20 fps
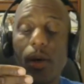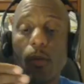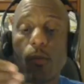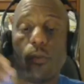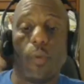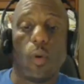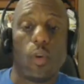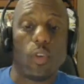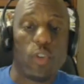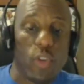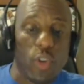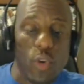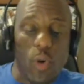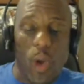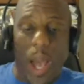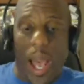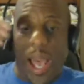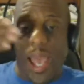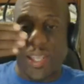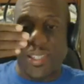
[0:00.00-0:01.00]
for
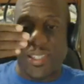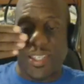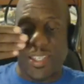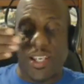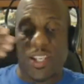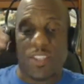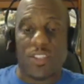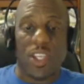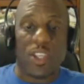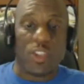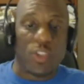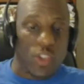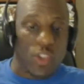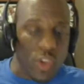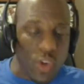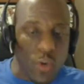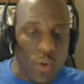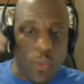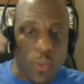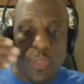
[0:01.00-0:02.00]
new ideas and
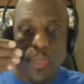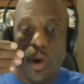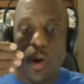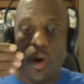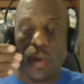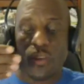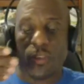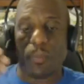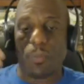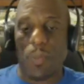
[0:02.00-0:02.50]
new thoughts.